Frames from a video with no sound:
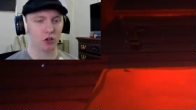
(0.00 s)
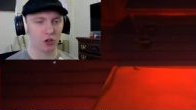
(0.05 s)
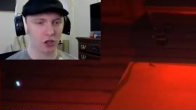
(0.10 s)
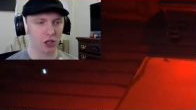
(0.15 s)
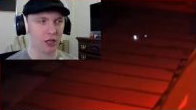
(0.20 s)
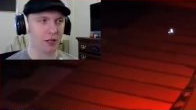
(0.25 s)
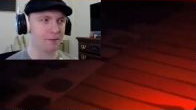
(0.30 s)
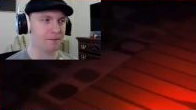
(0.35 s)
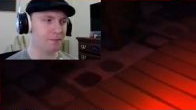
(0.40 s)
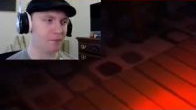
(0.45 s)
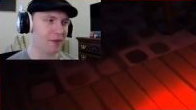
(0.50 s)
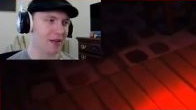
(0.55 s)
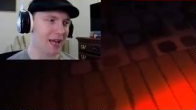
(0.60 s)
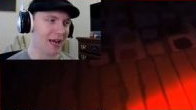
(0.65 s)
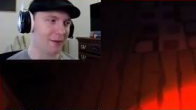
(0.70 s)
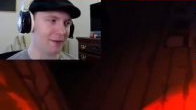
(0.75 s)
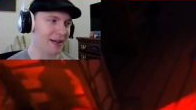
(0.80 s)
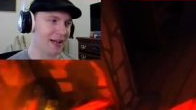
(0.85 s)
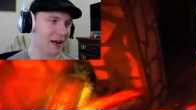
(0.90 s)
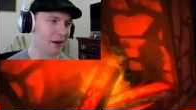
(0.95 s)
Good.
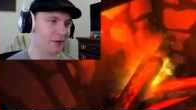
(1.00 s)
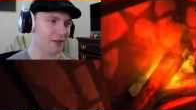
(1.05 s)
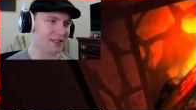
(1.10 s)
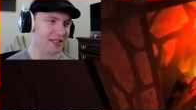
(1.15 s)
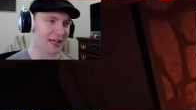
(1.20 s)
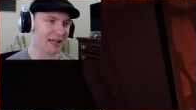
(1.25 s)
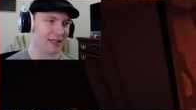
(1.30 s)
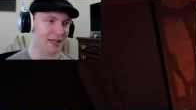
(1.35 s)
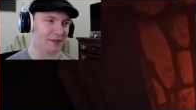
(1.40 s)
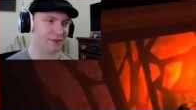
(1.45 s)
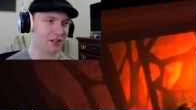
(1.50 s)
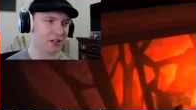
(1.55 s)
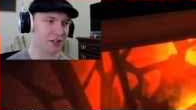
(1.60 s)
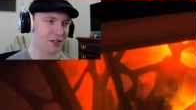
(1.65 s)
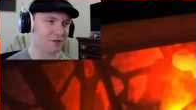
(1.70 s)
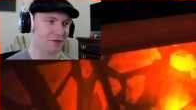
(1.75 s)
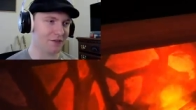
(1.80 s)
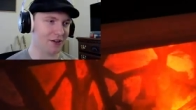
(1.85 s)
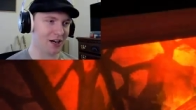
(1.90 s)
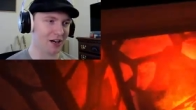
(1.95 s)
How many hours I got left on
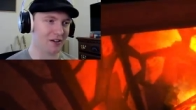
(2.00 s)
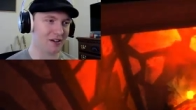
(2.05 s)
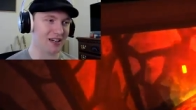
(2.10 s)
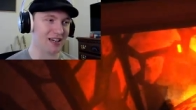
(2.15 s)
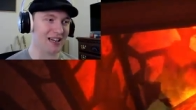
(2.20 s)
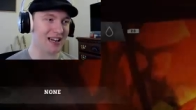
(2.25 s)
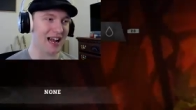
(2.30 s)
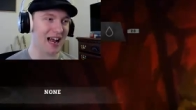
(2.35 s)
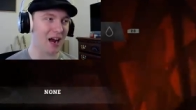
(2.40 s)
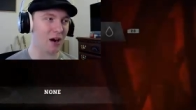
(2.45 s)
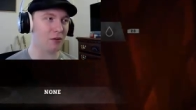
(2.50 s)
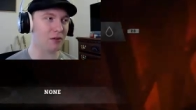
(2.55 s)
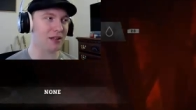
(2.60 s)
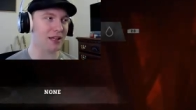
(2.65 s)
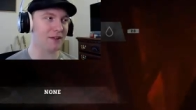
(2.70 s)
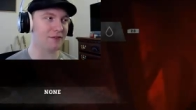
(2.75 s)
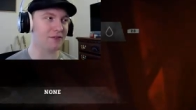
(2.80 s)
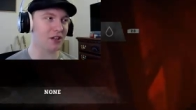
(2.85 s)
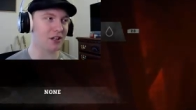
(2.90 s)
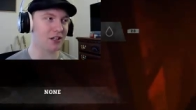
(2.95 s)
you, Fire? I got an hour
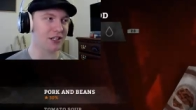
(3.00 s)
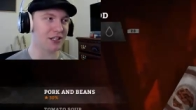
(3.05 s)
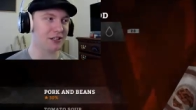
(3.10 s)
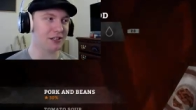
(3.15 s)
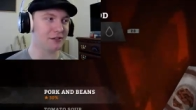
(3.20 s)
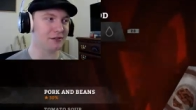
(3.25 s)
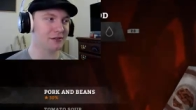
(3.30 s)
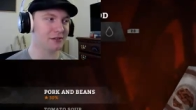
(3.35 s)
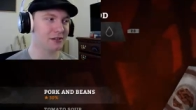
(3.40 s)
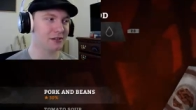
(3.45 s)
left on you.